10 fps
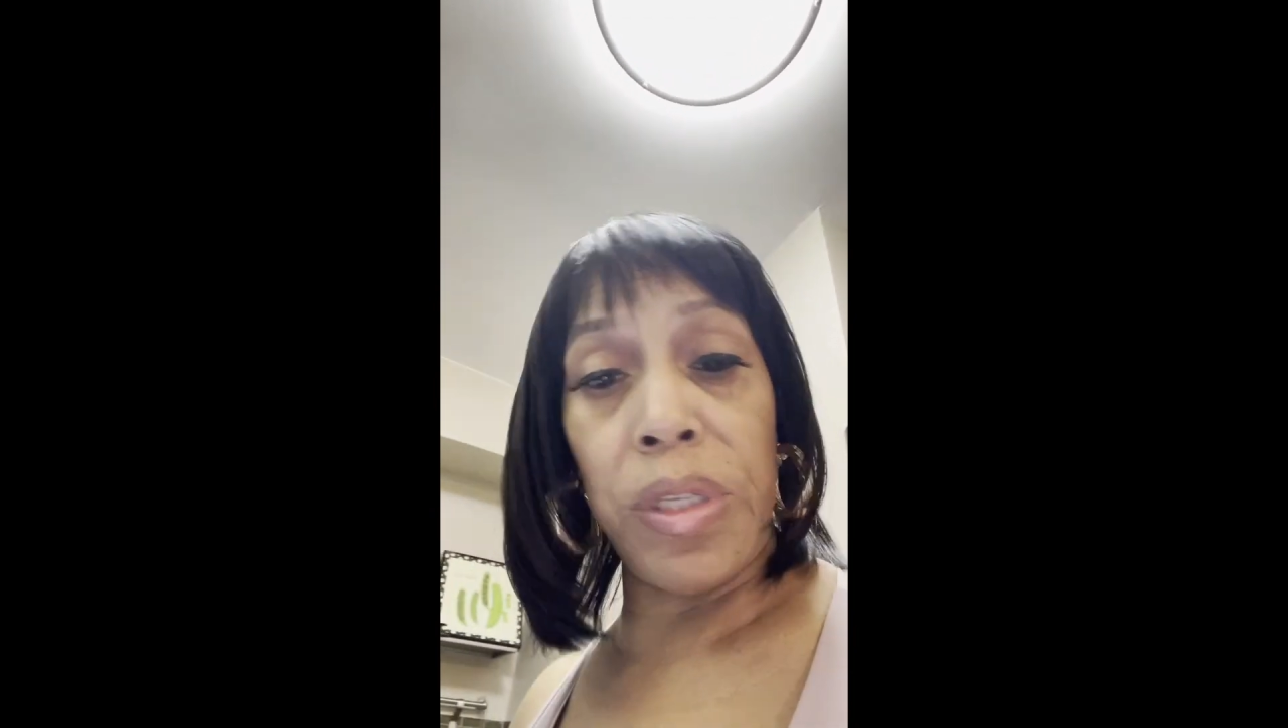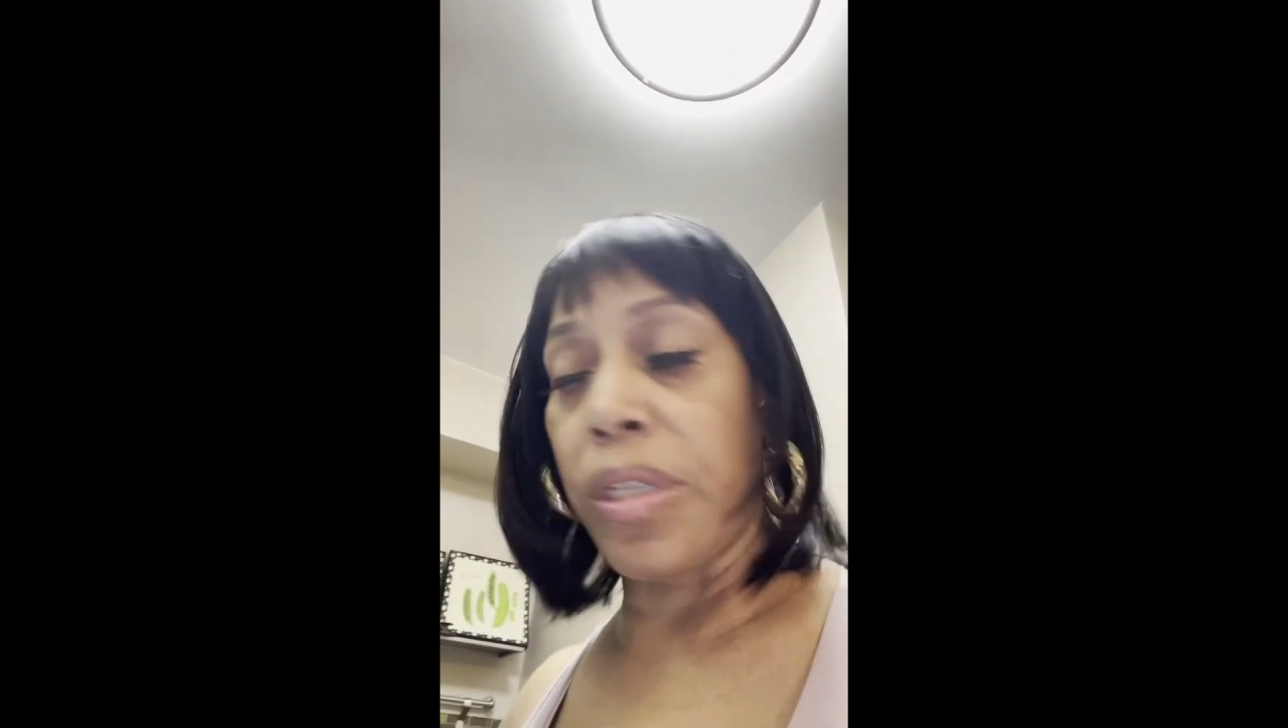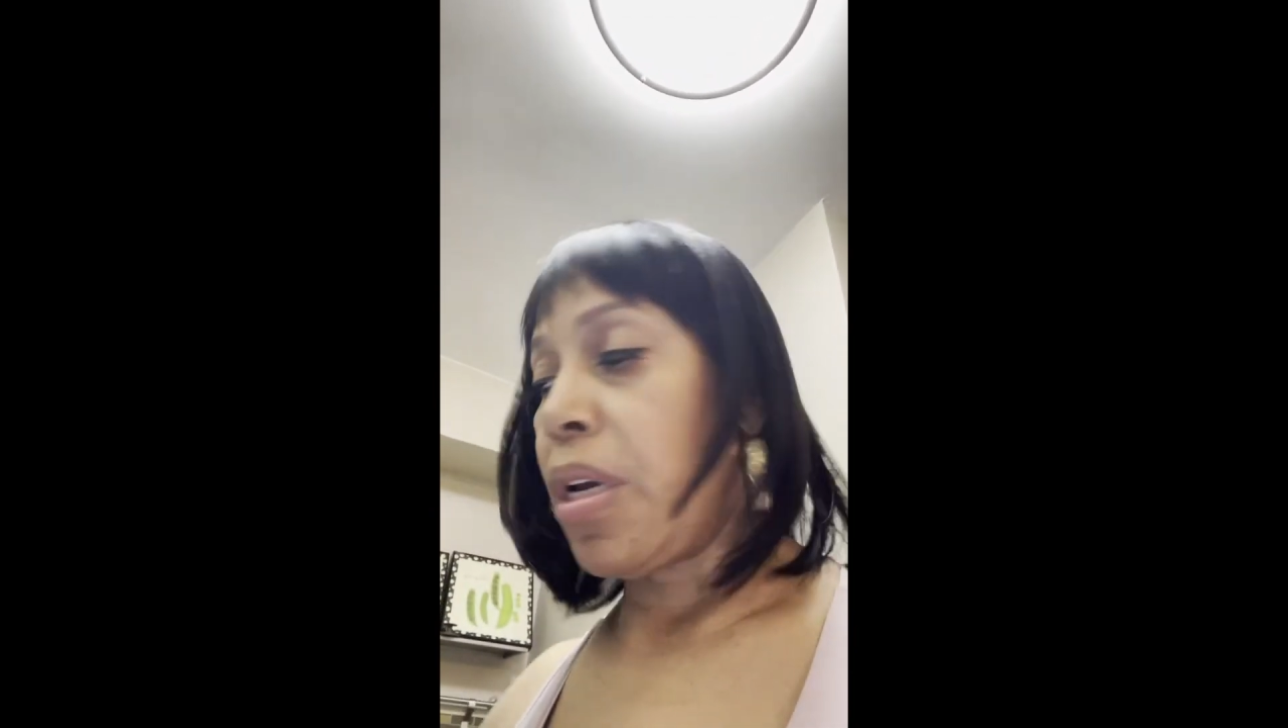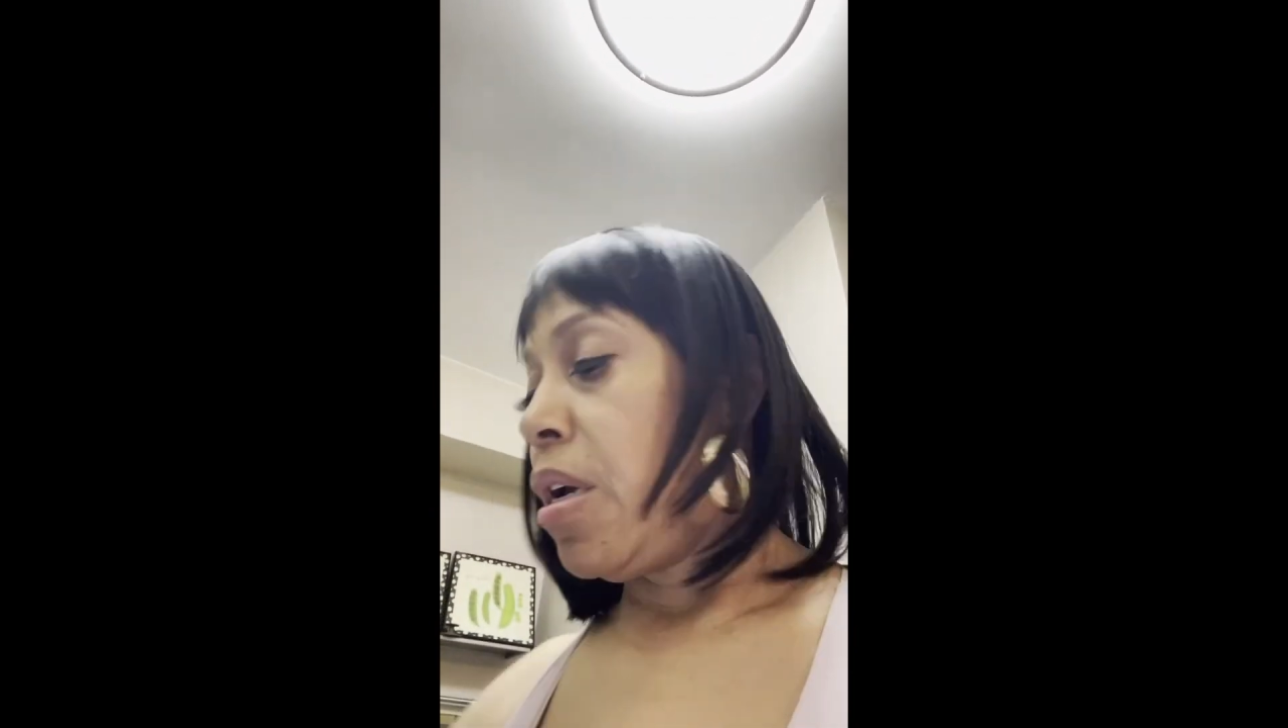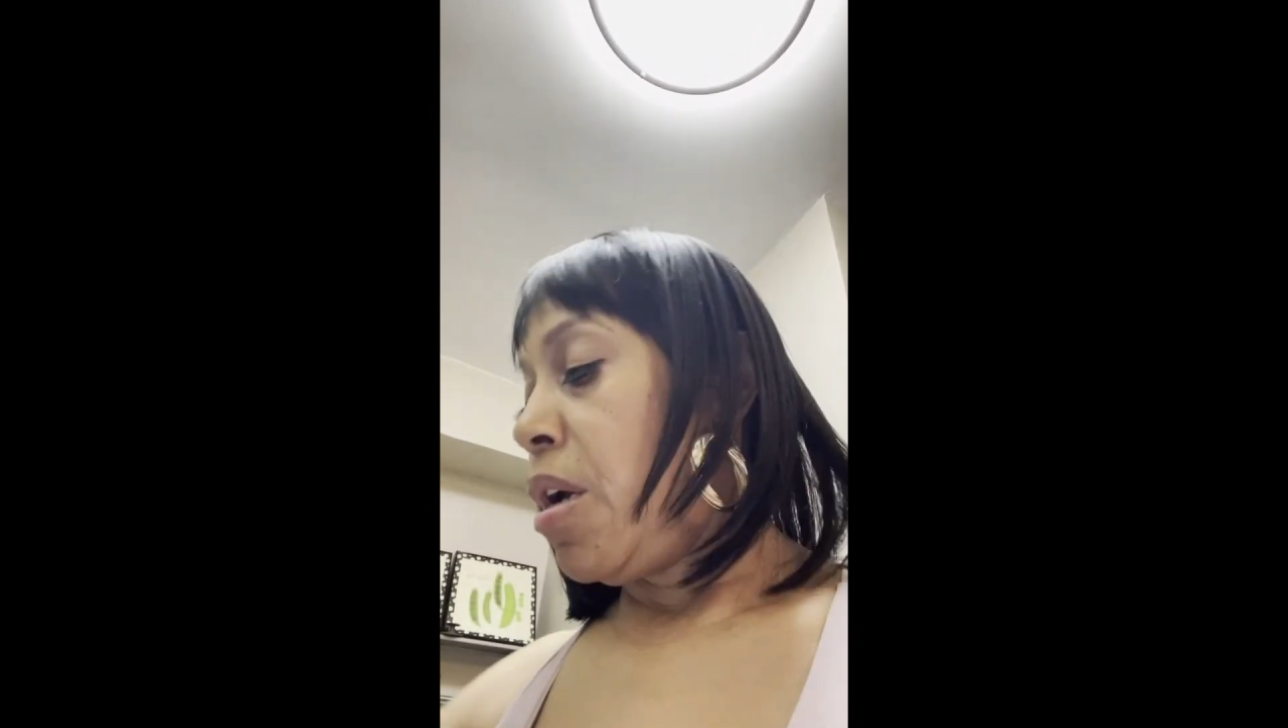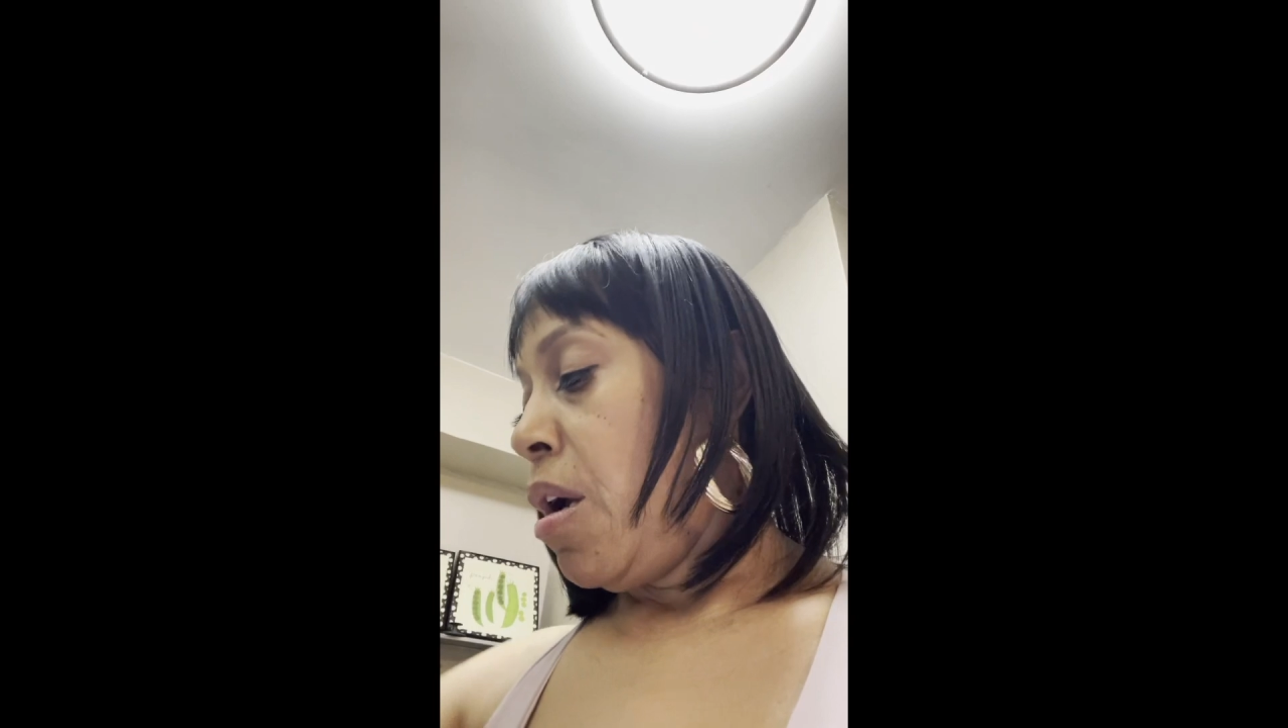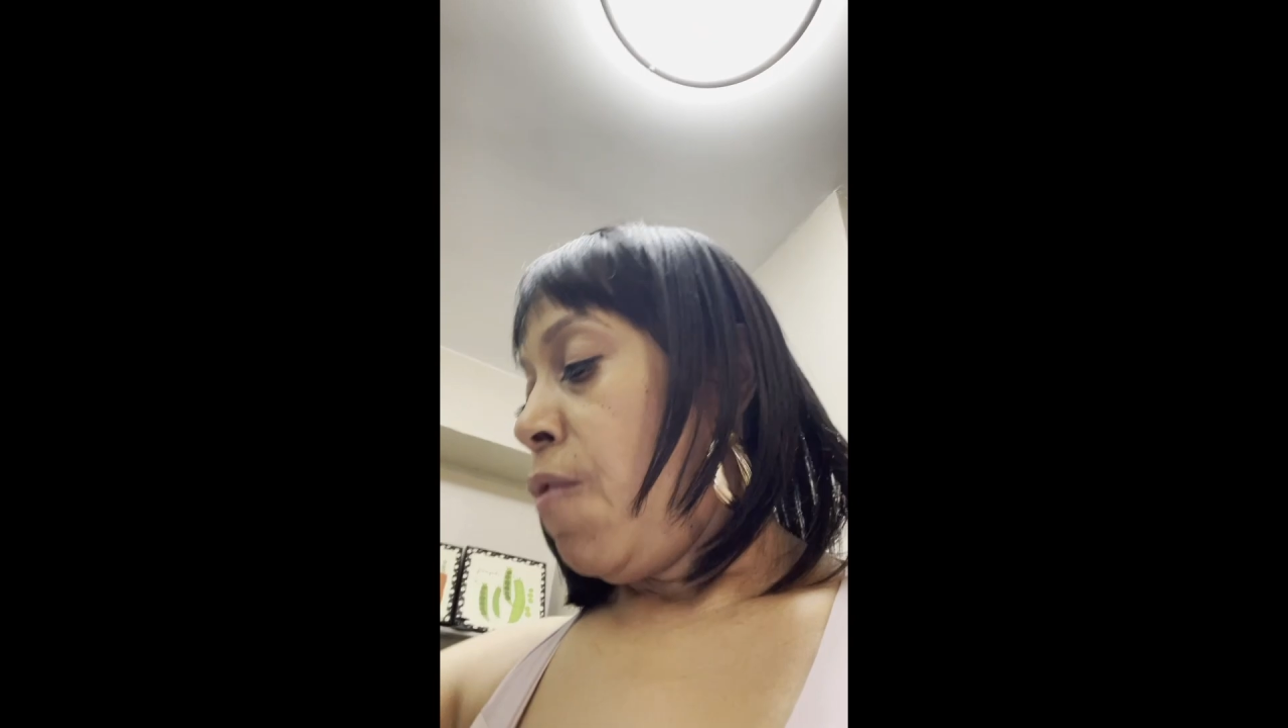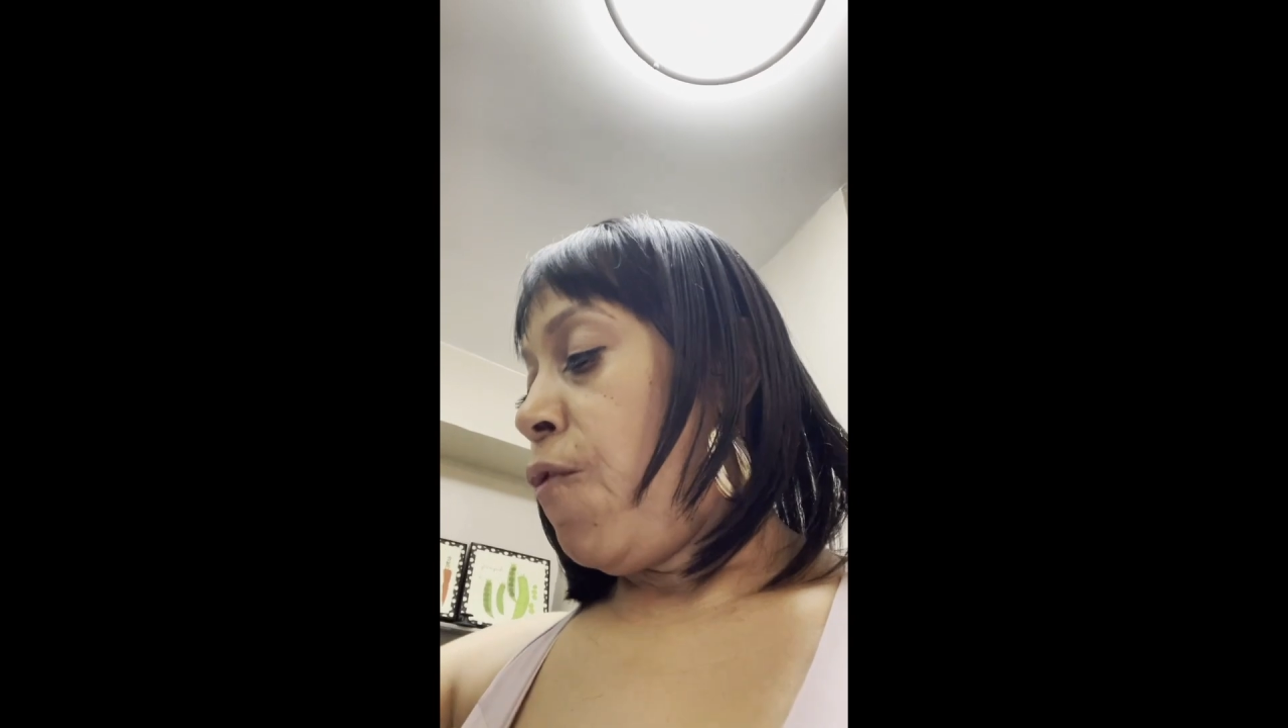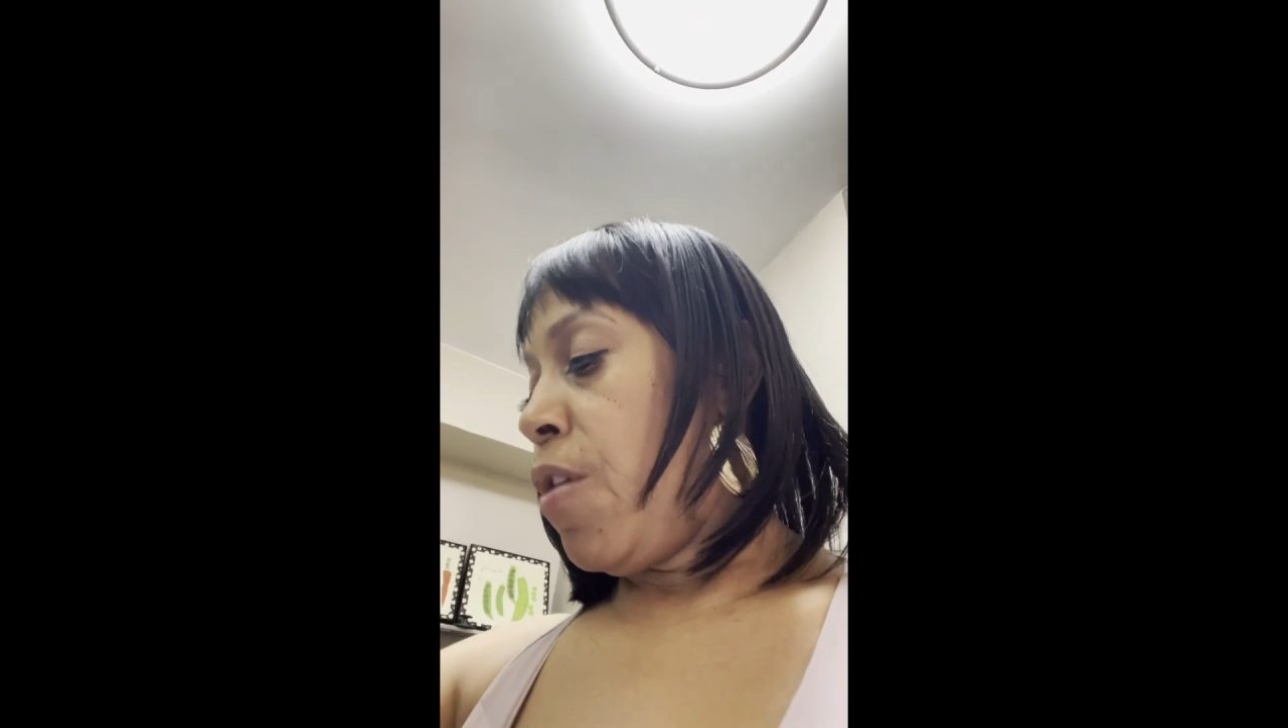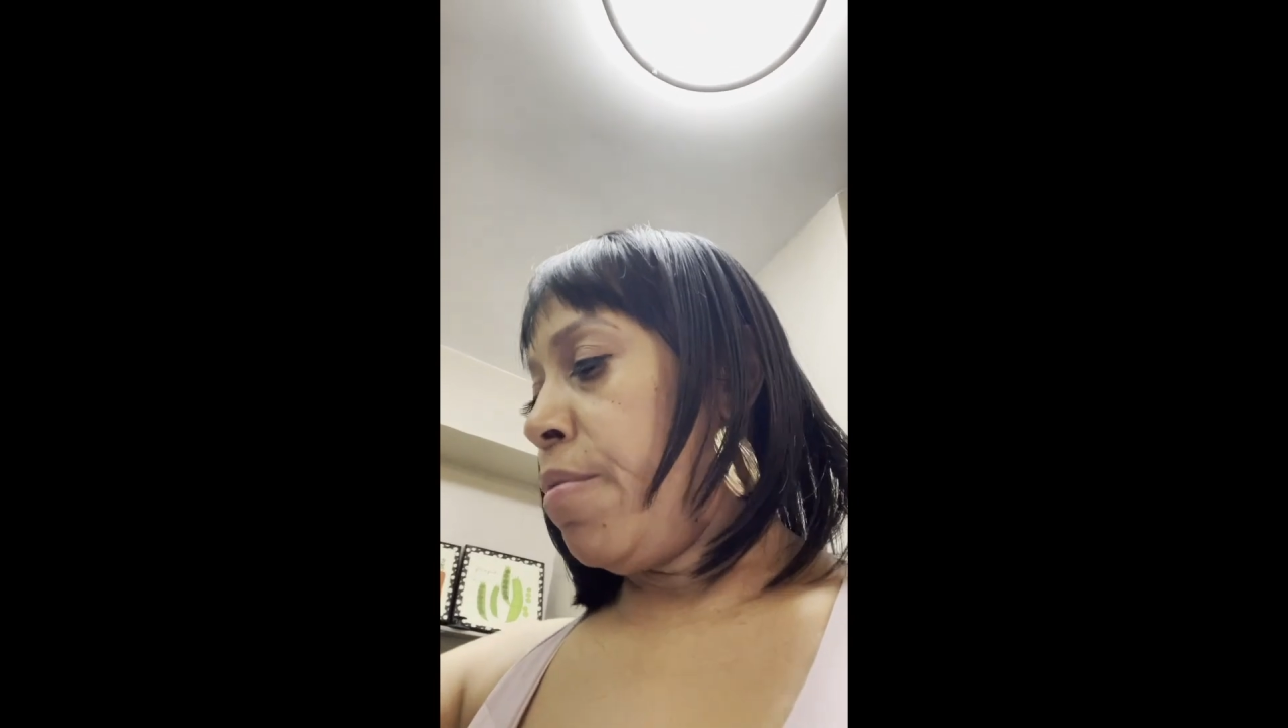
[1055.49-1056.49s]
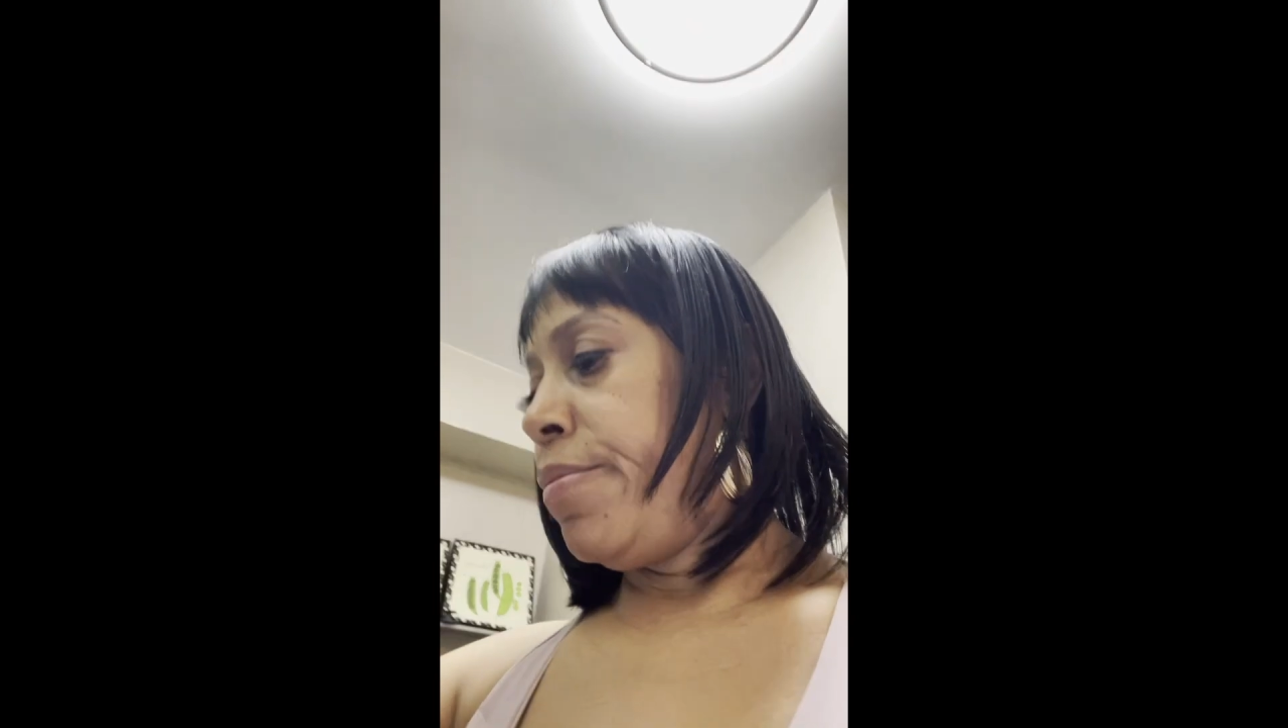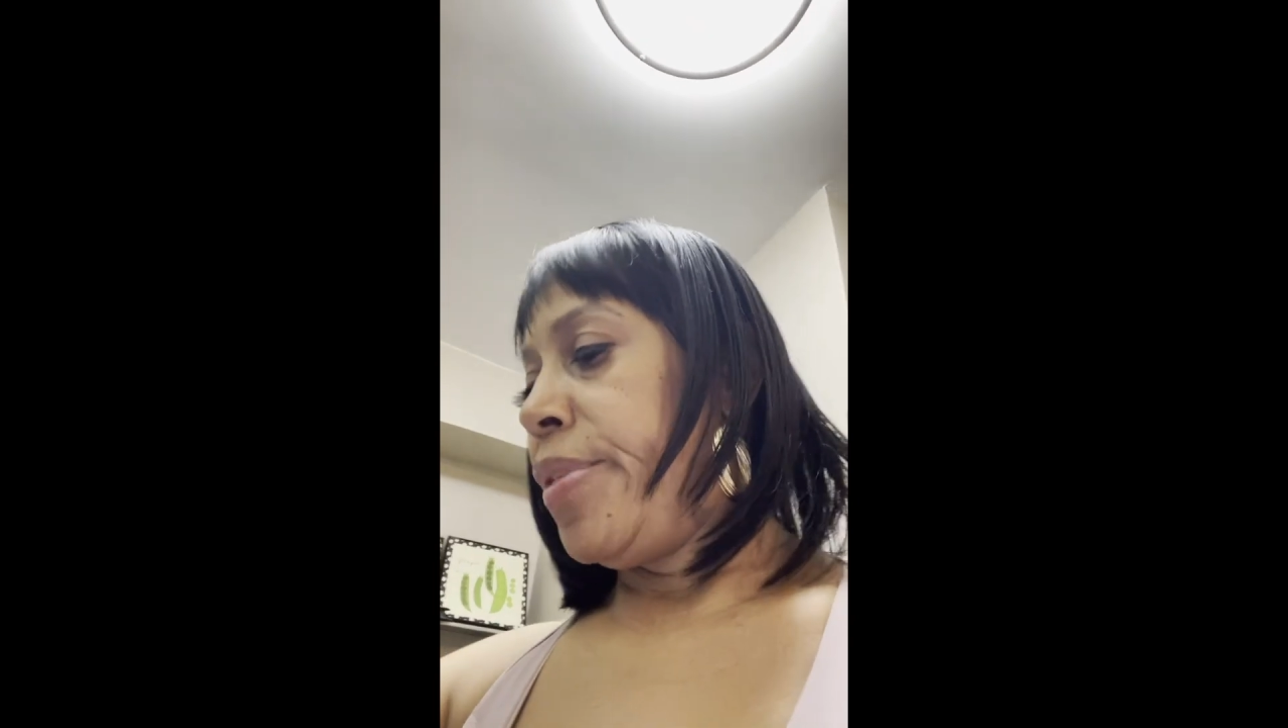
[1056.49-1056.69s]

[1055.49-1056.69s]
from